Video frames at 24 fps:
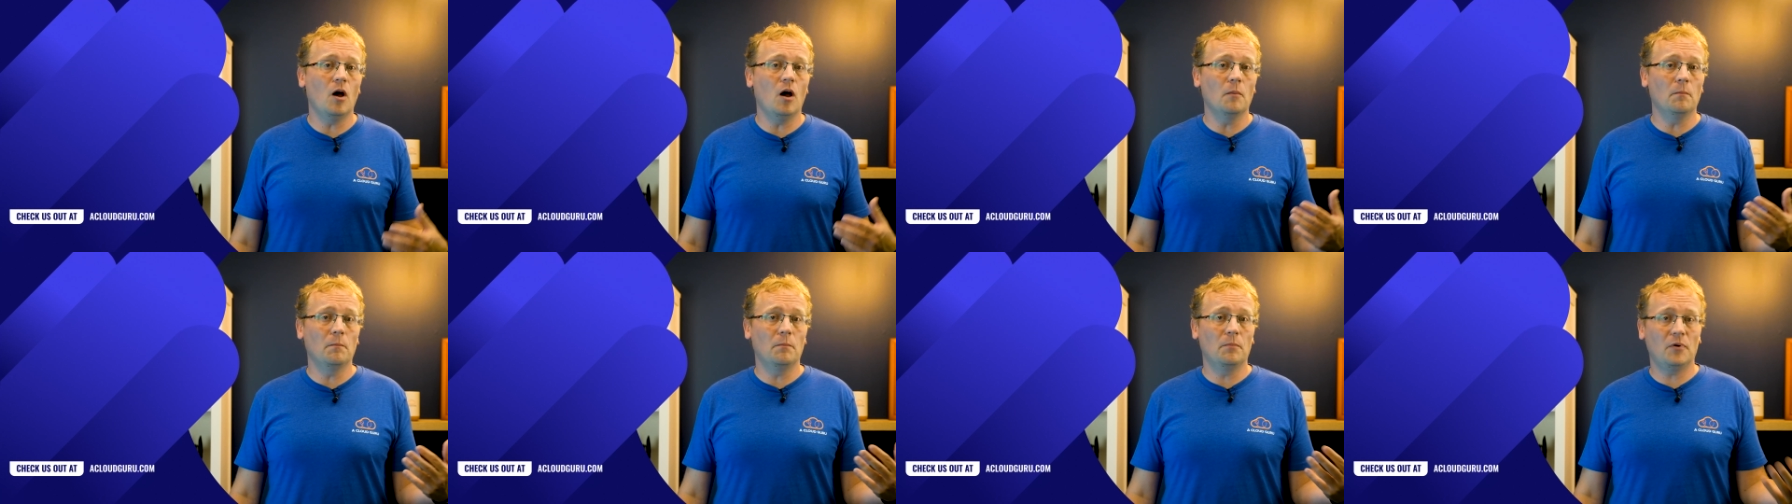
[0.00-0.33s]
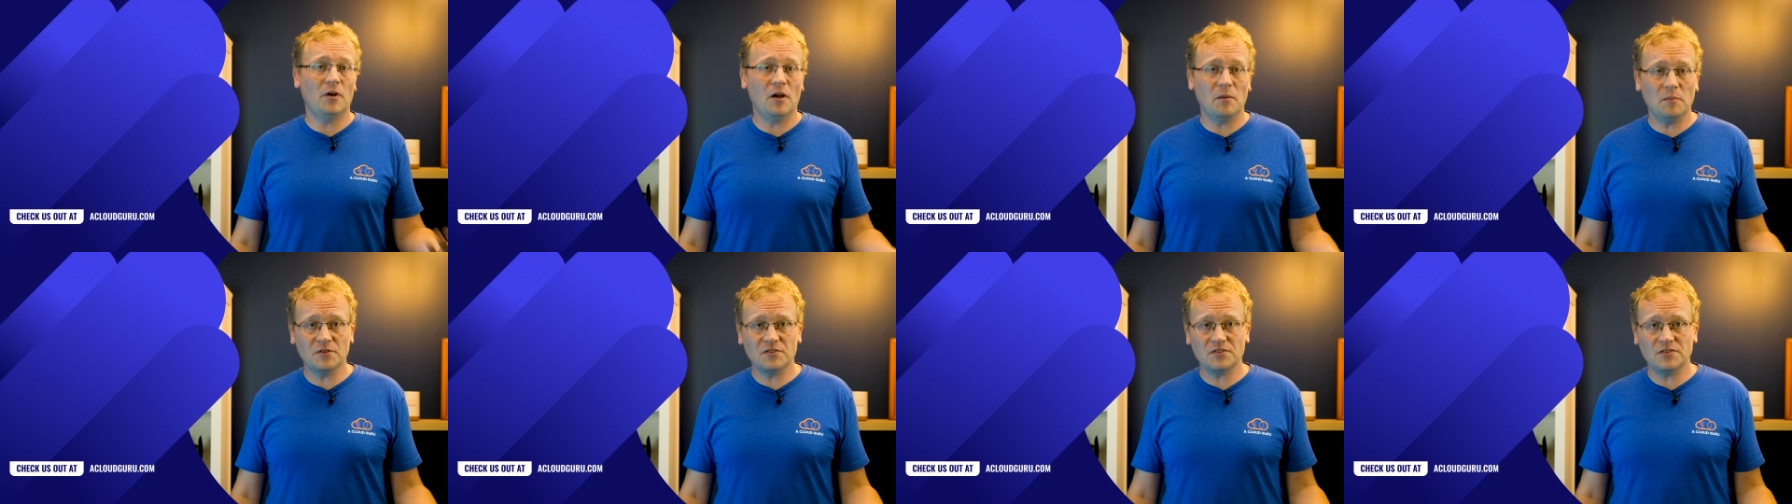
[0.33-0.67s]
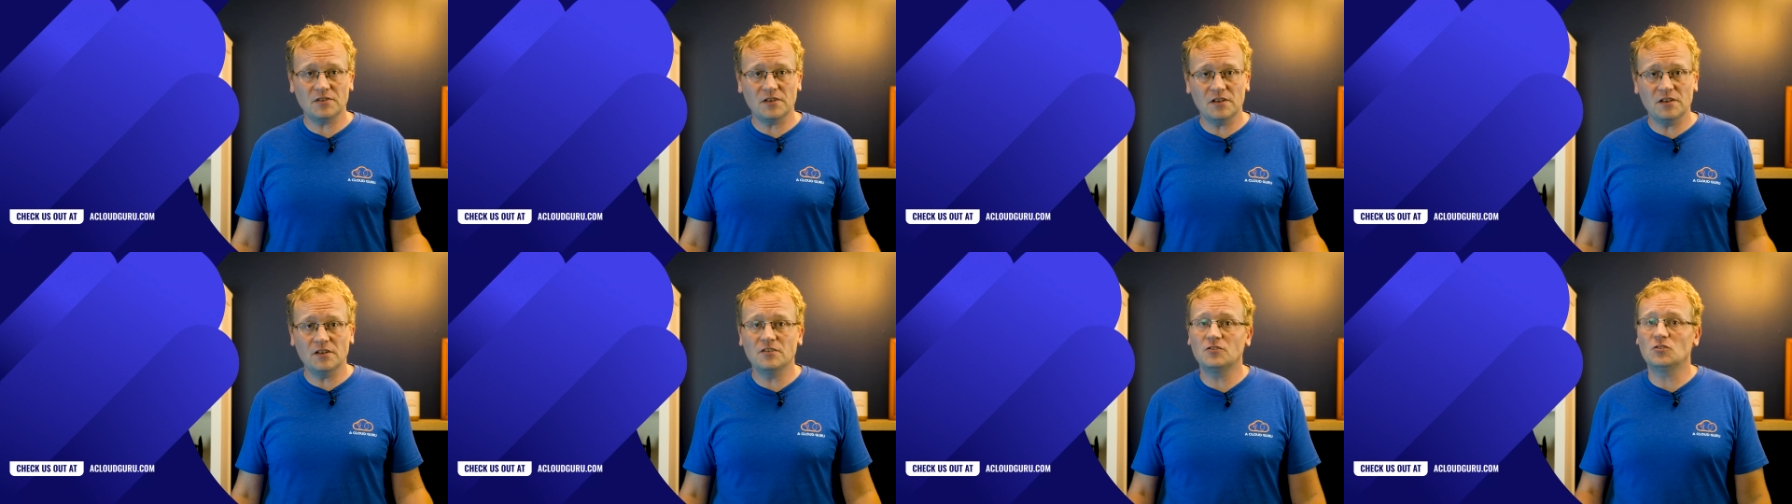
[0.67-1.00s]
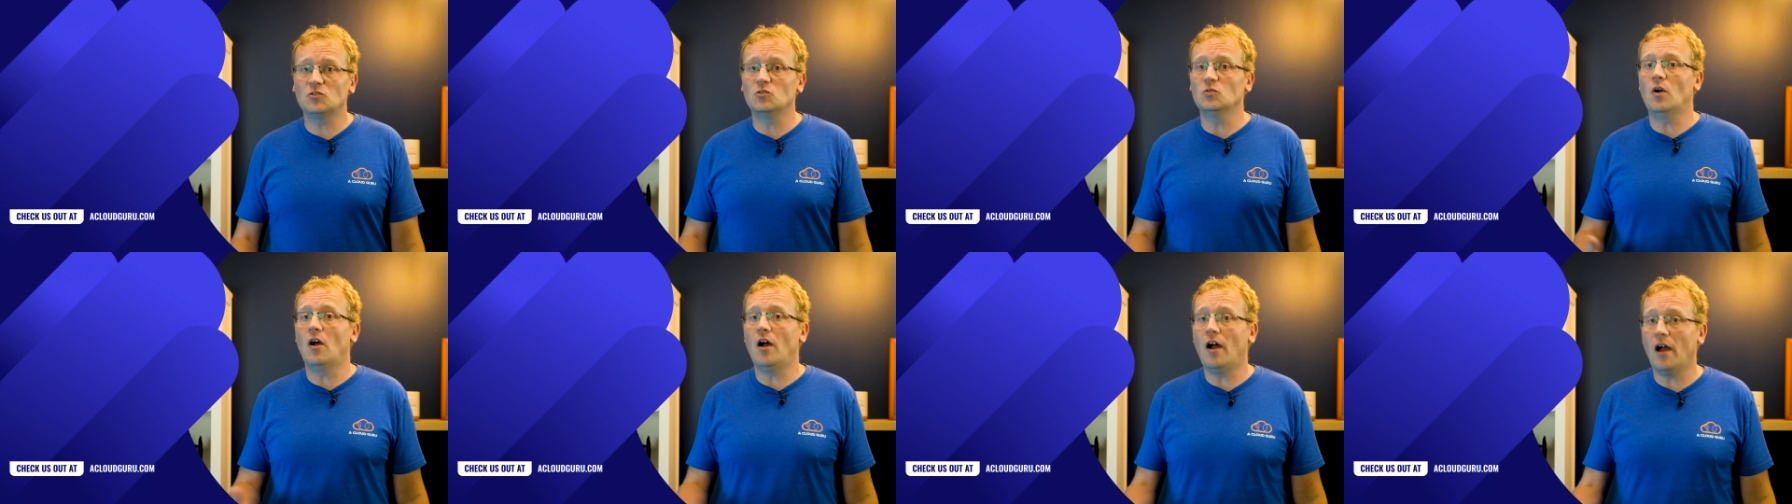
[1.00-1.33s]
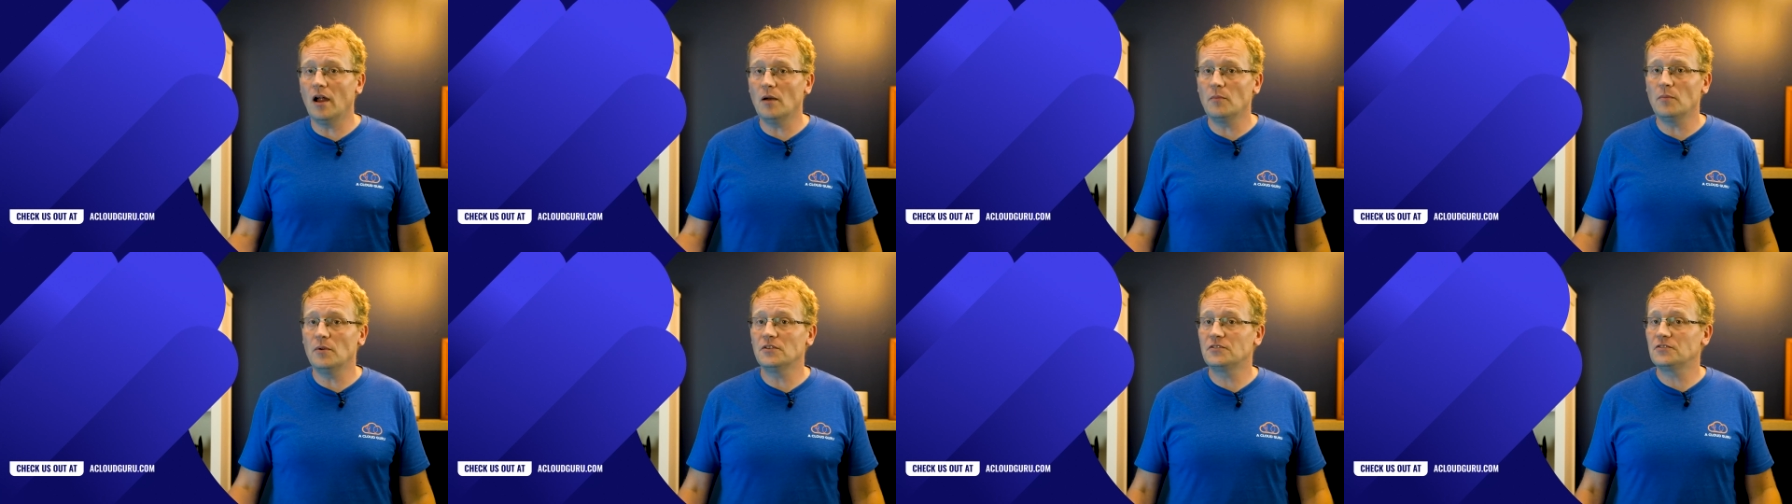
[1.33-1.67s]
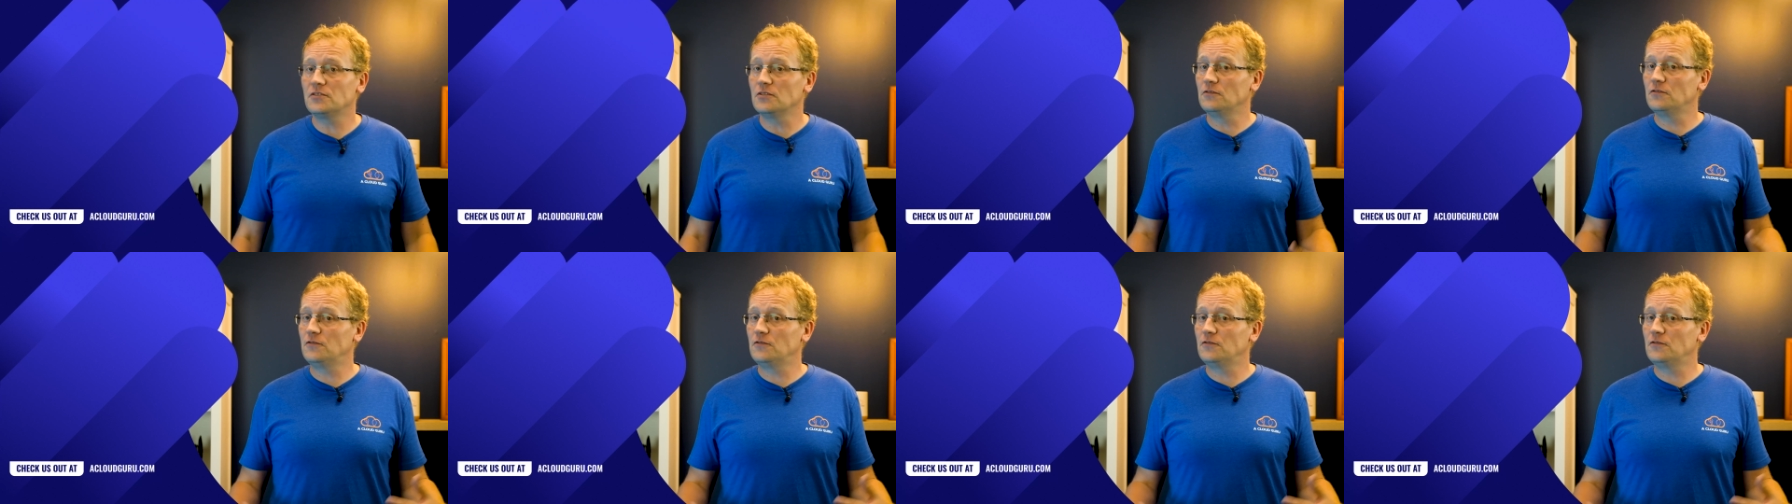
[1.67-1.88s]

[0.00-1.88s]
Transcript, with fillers: on-premises to hybrid to